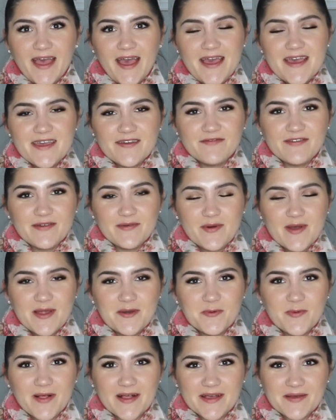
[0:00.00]
Hi
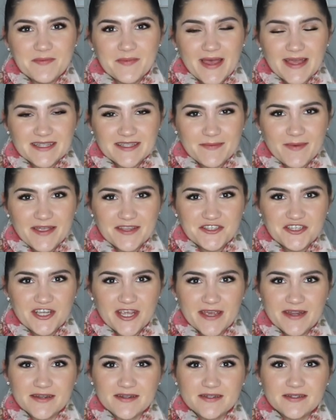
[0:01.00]
everyone, welcome back to my
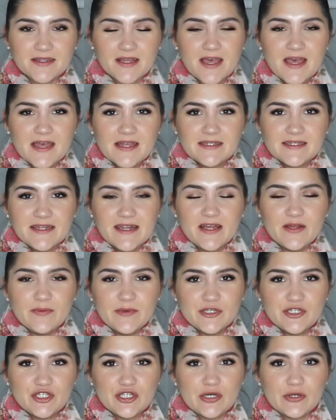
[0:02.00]
channel. Today I'll
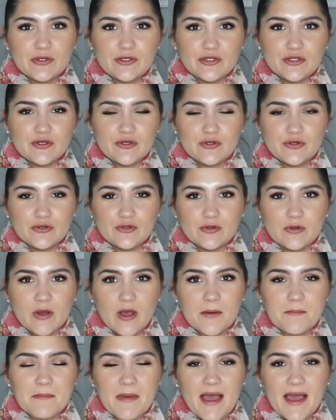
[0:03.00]
be showing
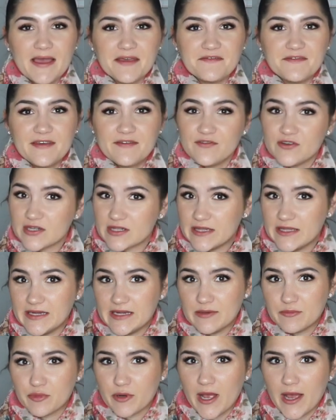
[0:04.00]
you my favorite
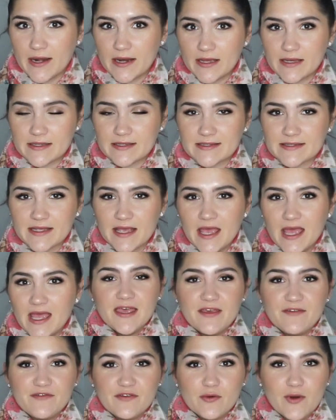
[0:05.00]
cleaning products.
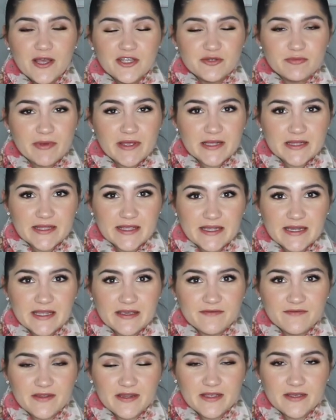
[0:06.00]
If you watch my
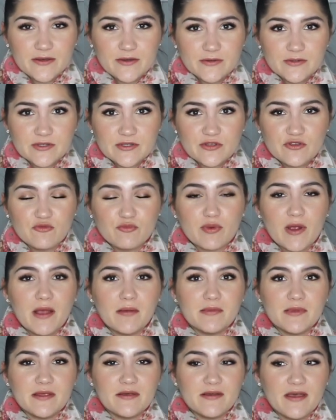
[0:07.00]
cleaning videos, you
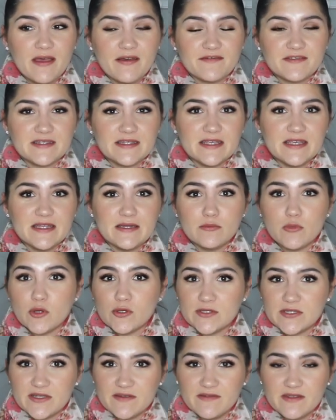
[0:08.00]
probably have seen
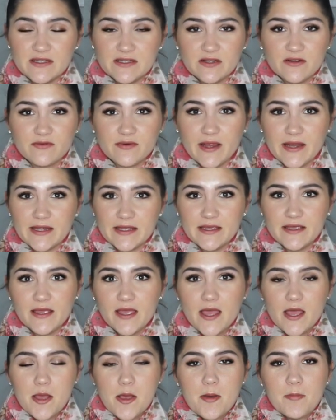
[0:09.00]
most of these
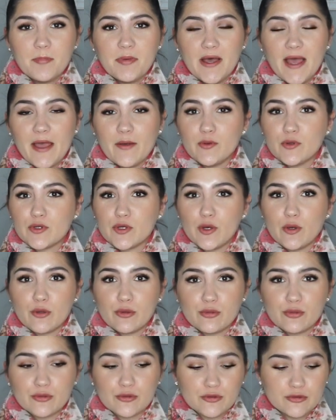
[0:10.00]
already, but I will
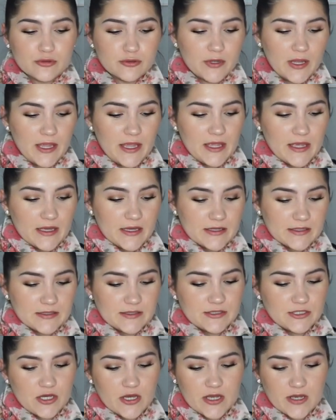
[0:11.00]
go through
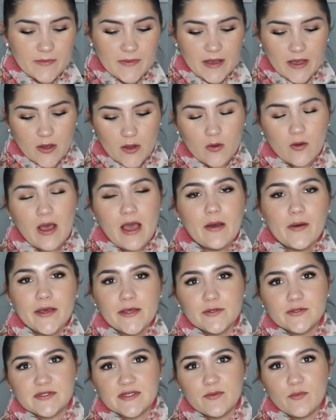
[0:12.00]
and talk about how
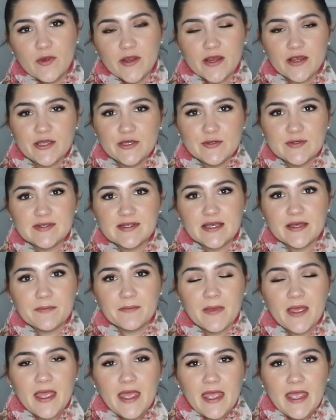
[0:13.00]
I use them, where I use
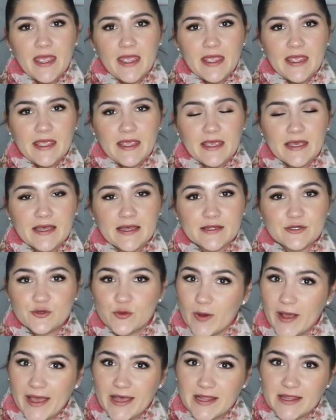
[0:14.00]
them,
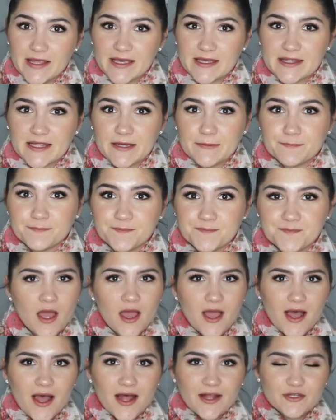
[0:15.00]
and why I like them.
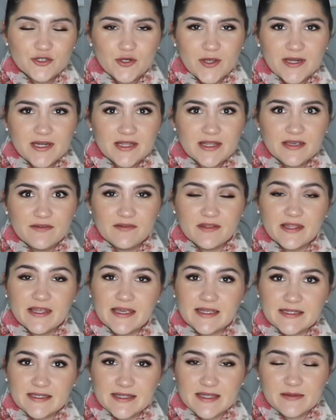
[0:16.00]
I'll try to leave a
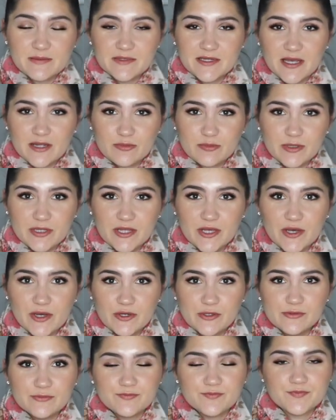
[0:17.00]
link to them down
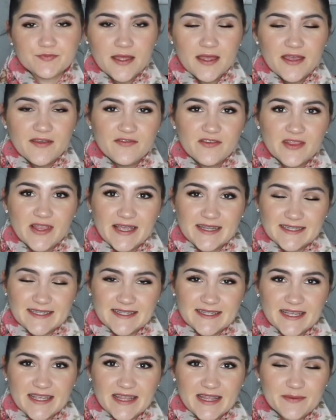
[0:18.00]
below. If you'd like
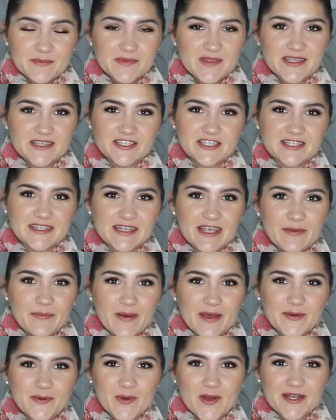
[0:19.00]
to see them, then just keep
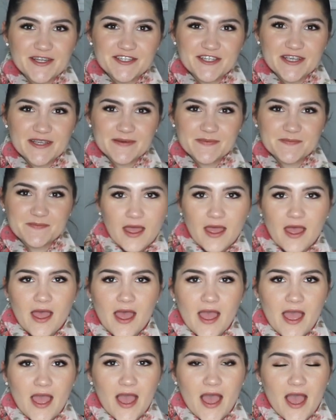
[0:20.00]
on watching.
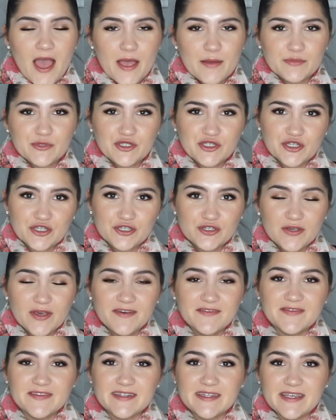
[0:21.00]
I'm sure you
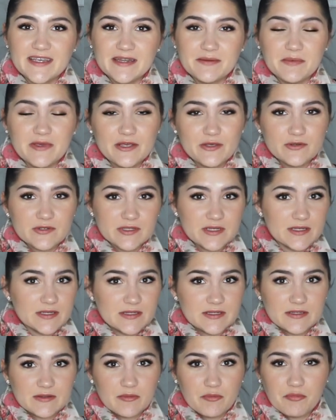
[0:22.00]
have seen me use
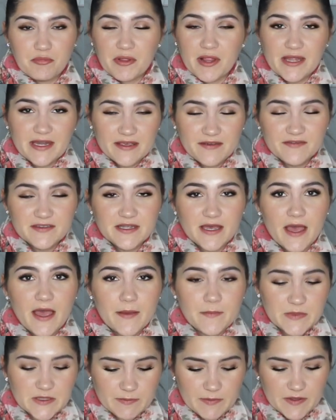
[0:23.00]
this plenty of
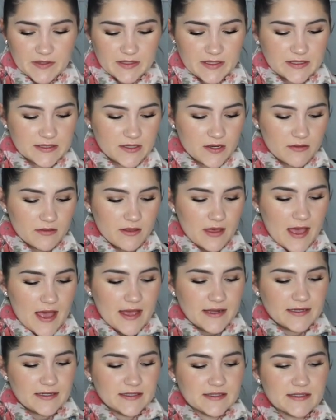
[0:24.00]
times, but these are the
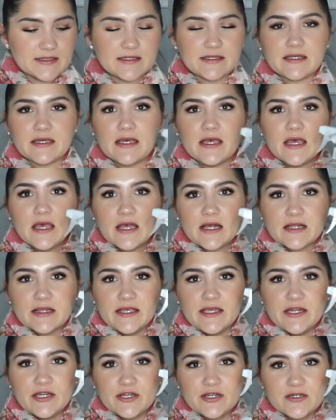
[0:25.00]
Honest
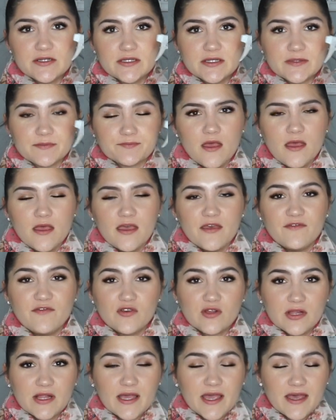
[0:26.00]
Cleaners. If
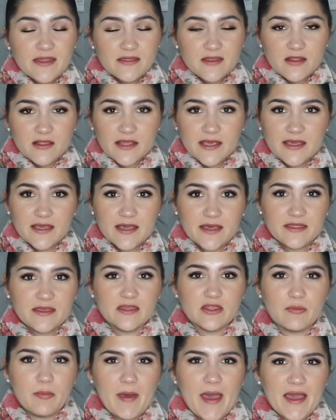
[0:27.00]
you click on the link, I
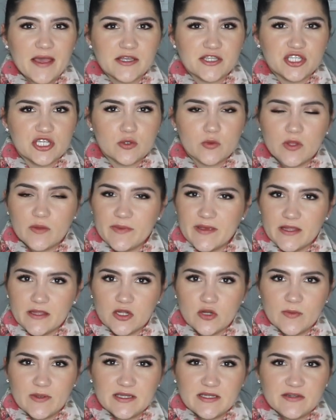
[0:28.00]
think the packaging will be a
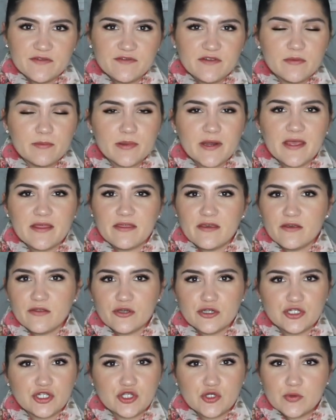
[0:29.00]
little bit different, but I think
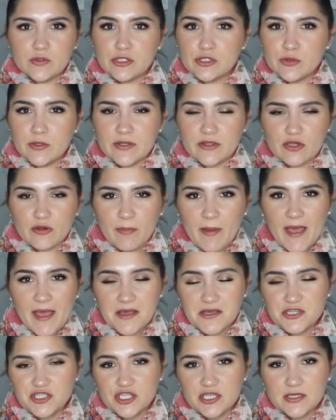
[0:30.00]
they're just redoing their
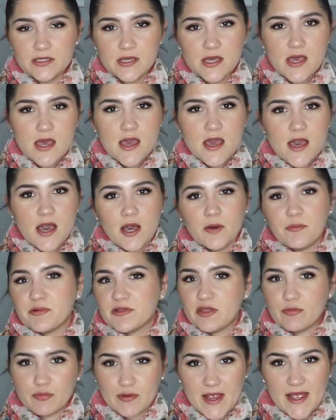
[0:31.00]
packaging,
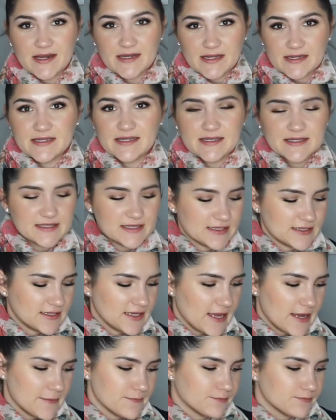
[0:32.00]
but the product is the
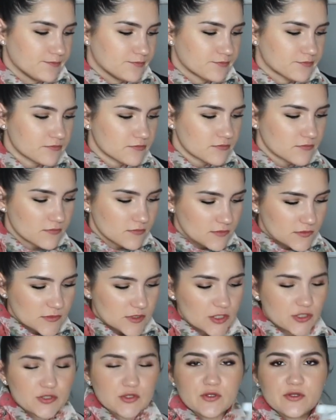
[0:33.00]
same.
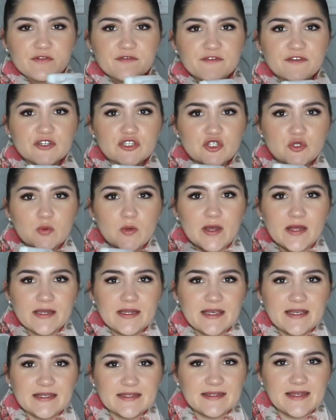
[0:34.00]
So the first
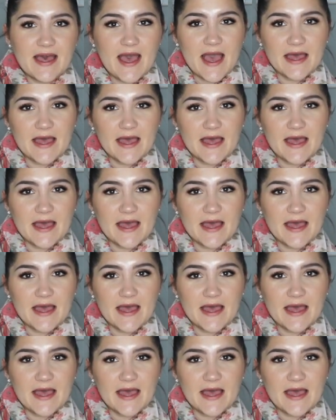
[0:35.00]
one is the